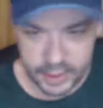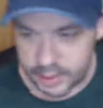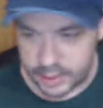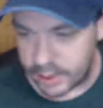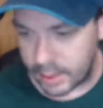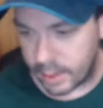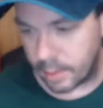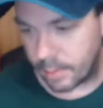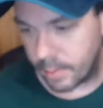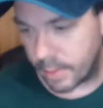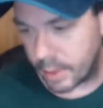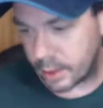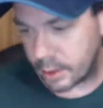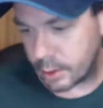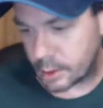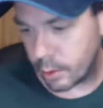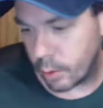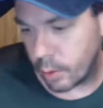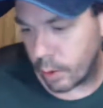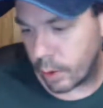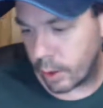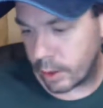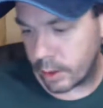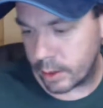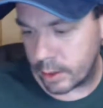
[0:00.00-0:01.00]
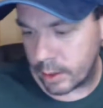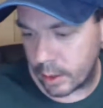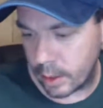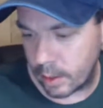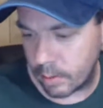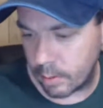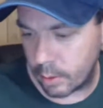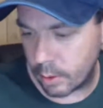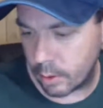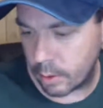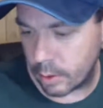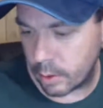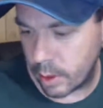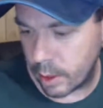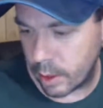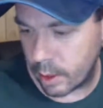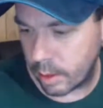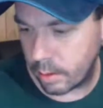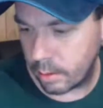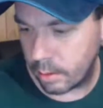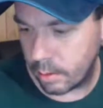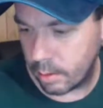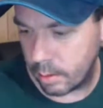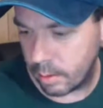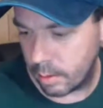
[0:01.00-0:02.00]
sitting in my storage, and I'm going to try
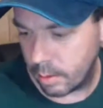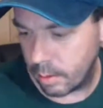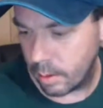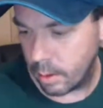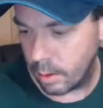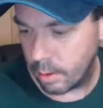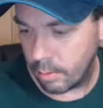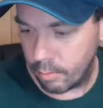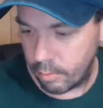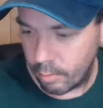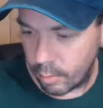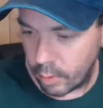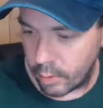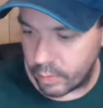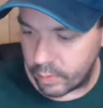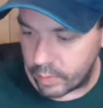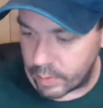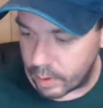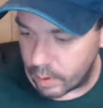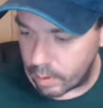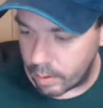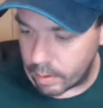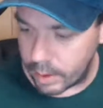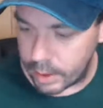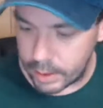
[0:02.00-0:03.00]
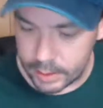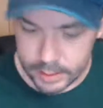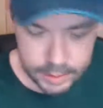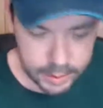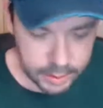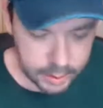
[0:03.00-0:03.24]
to move it on out the